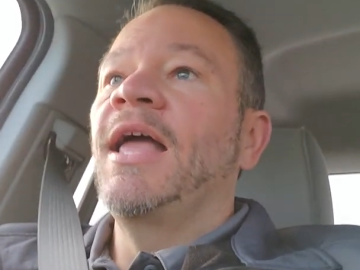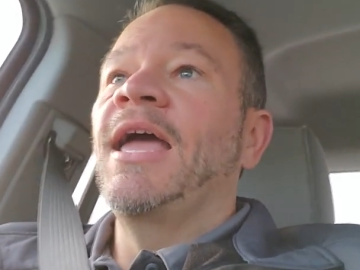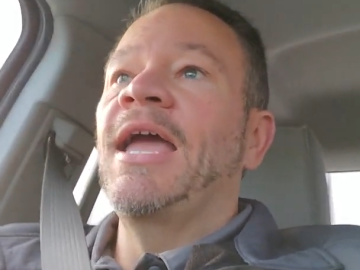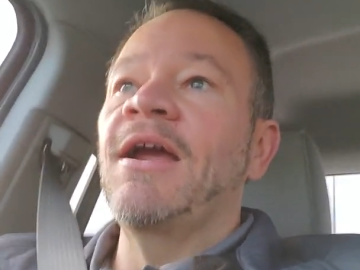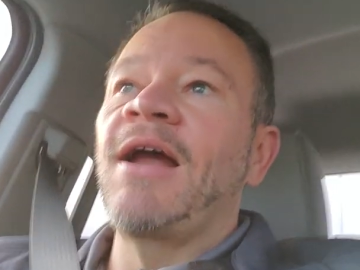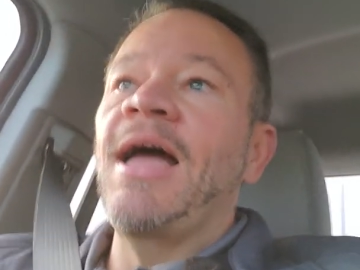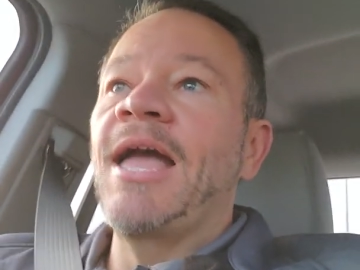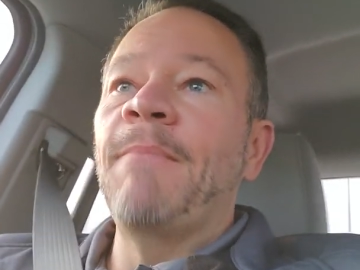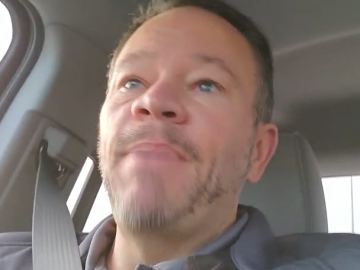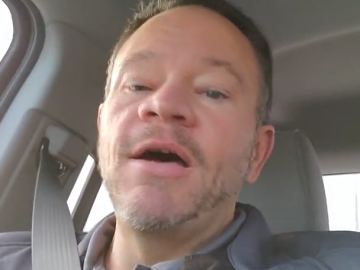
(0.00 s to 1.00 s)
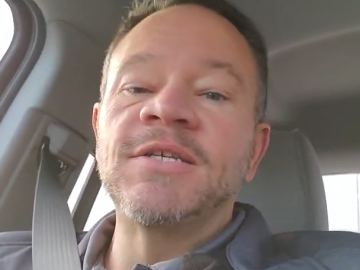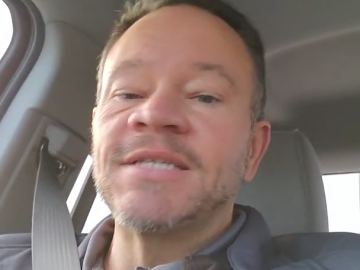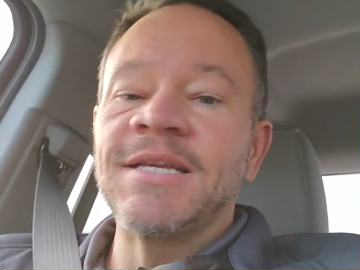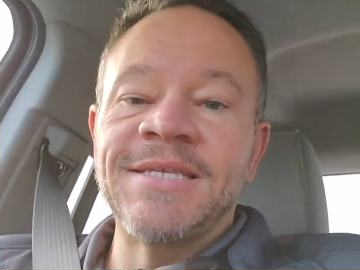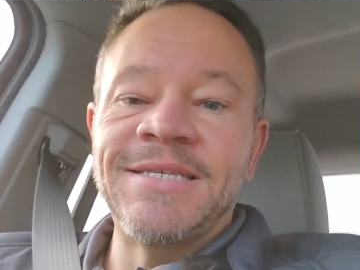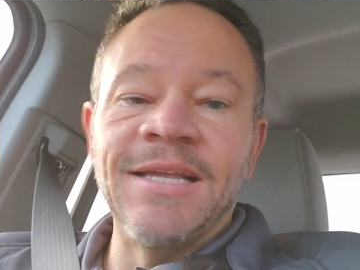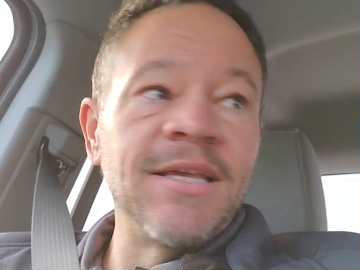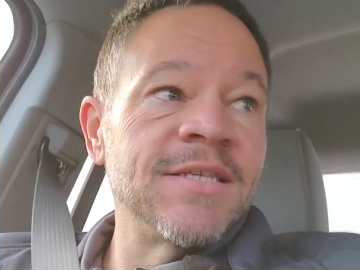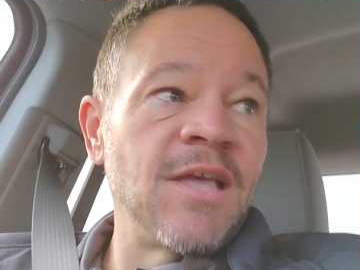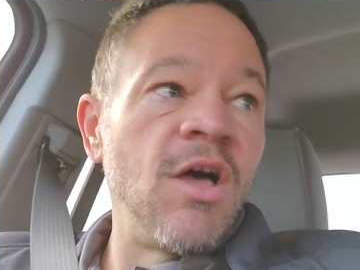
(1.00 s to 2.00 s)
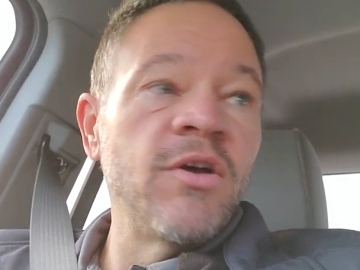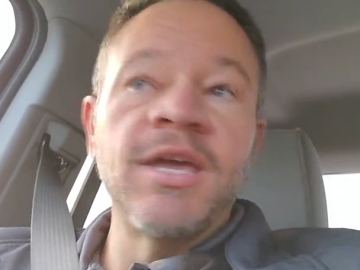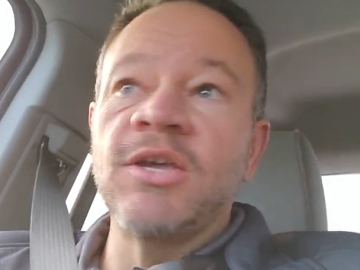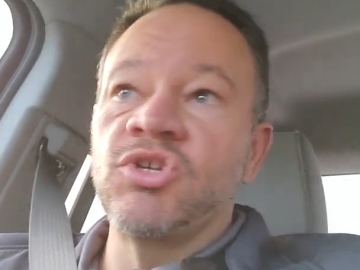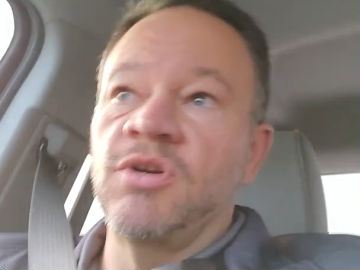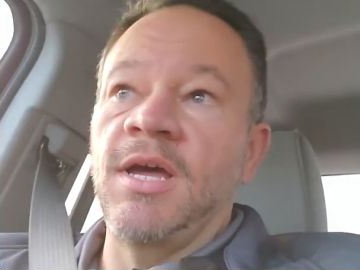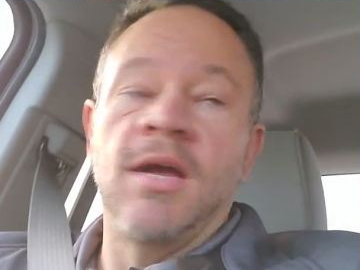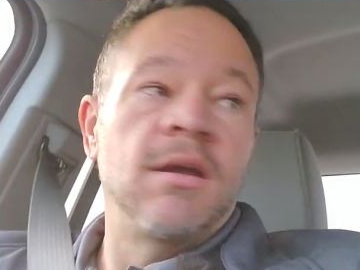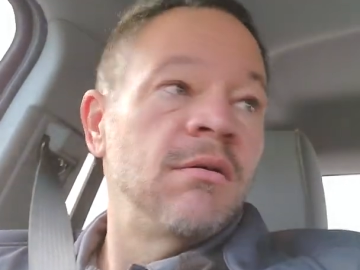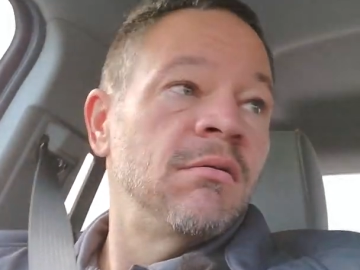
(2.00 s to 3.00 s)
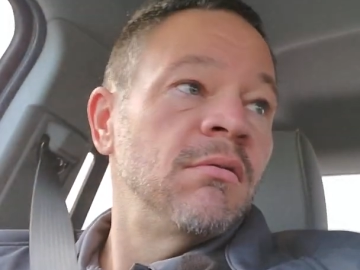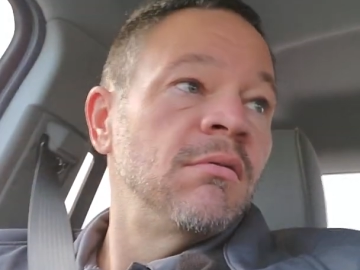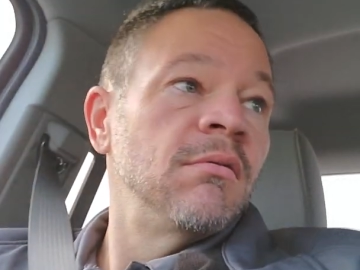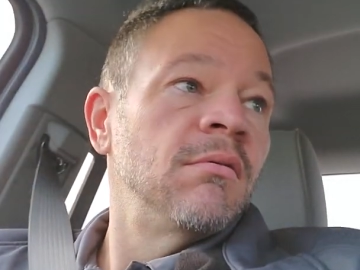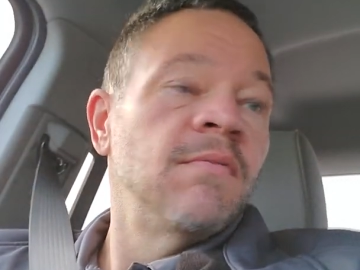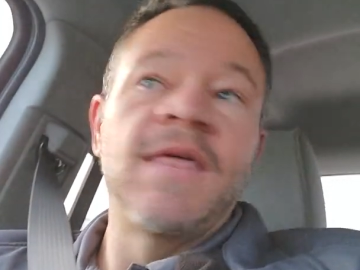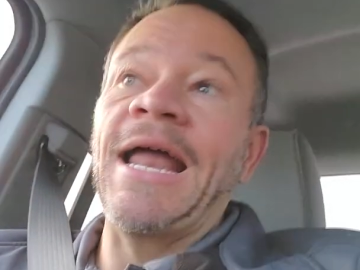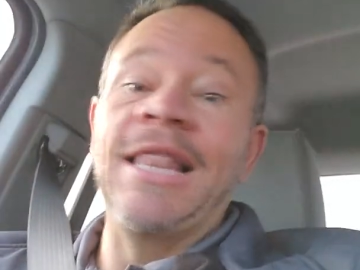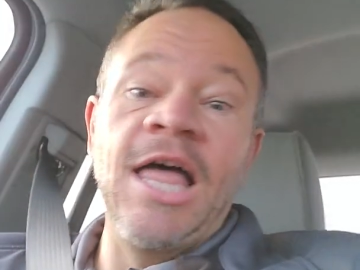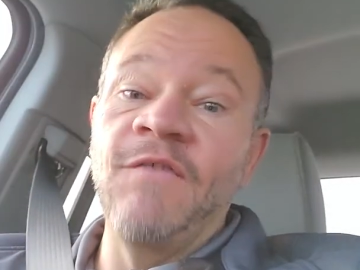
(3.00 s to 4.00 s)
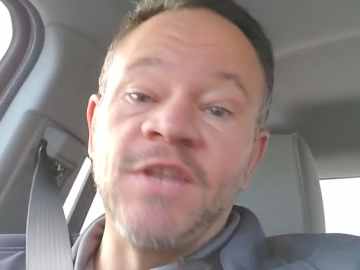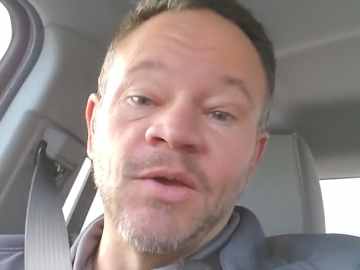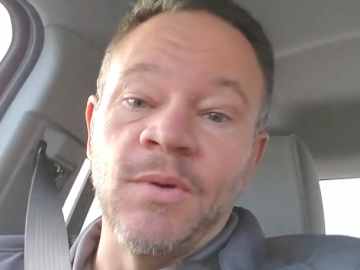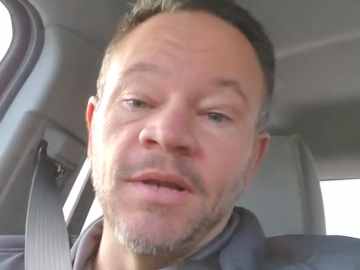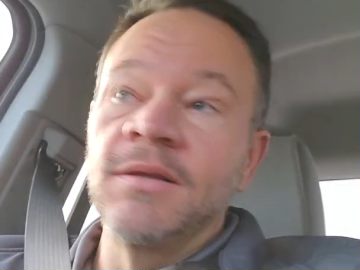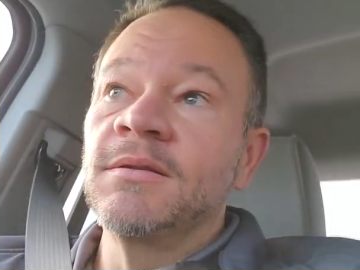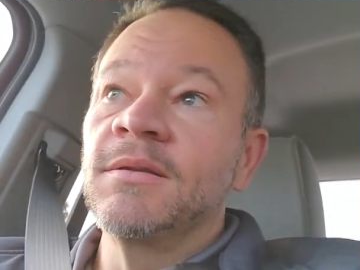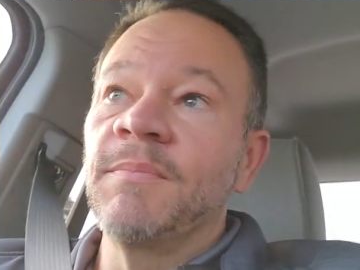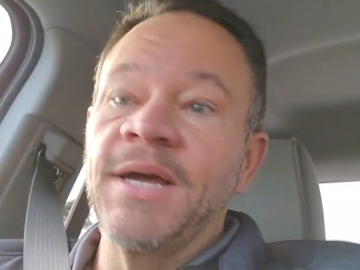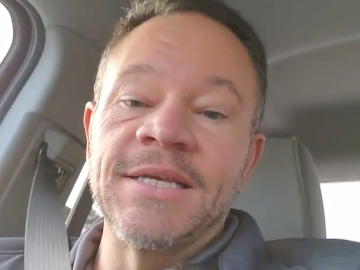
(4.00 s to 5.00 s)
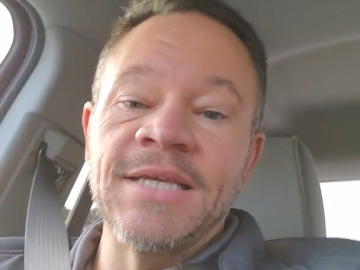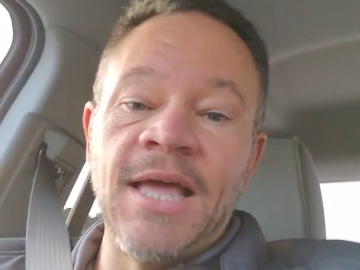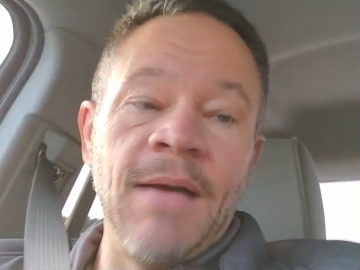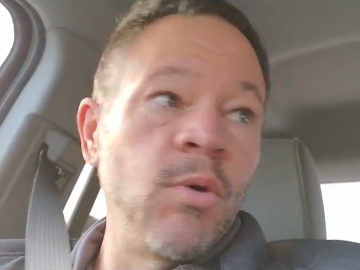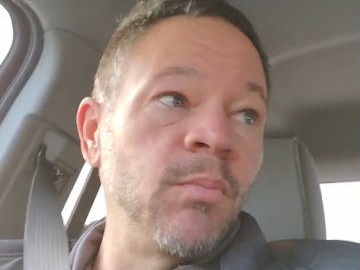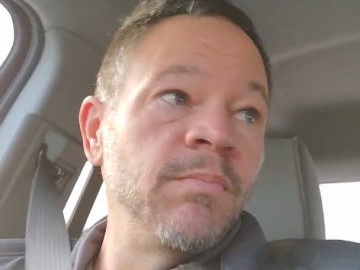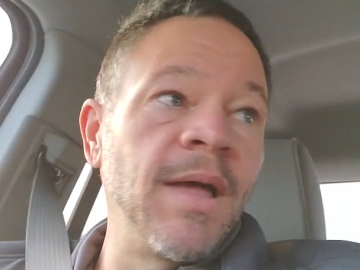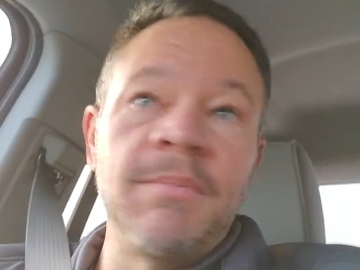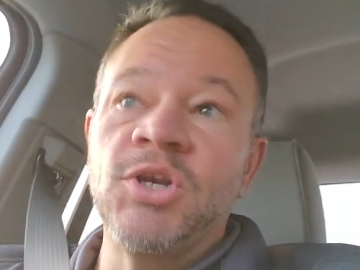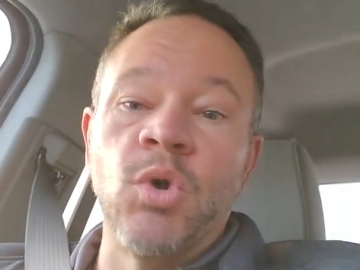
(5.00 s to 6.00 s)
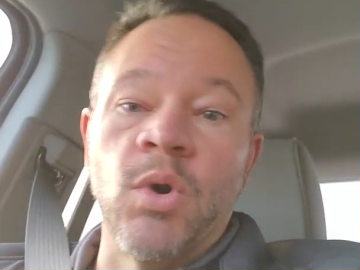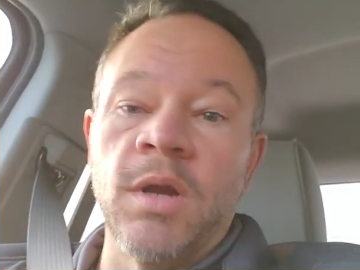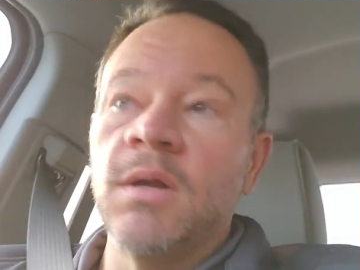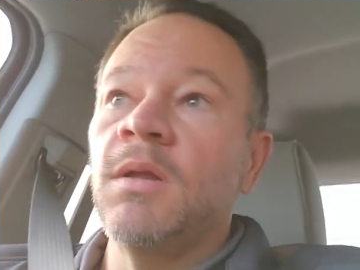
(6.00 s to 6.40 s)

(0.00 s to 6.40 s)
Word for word: here I am posting a silly song yesterday that I love doing because I'm a, I'm a dork.